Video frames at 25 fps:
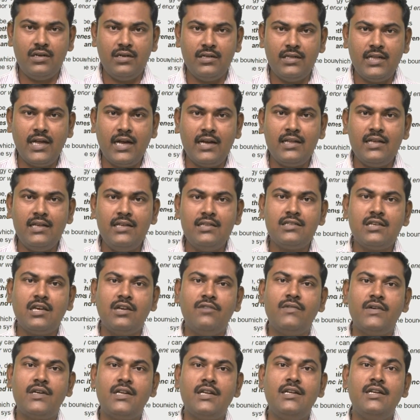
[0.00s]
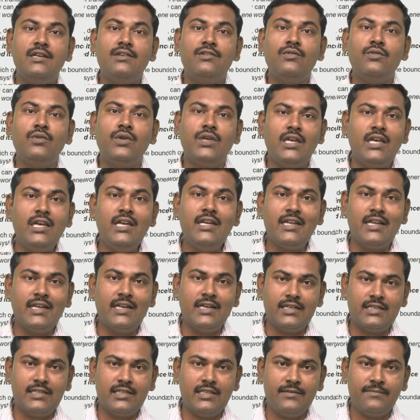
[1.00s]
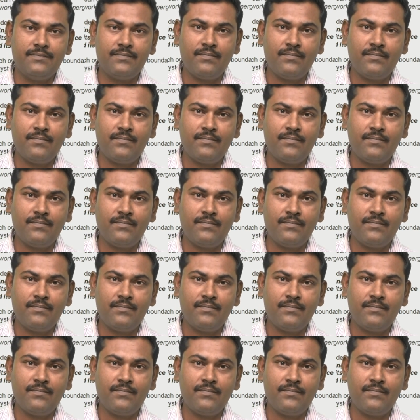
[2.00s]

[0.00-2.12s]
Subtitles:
that is converted into heat energy,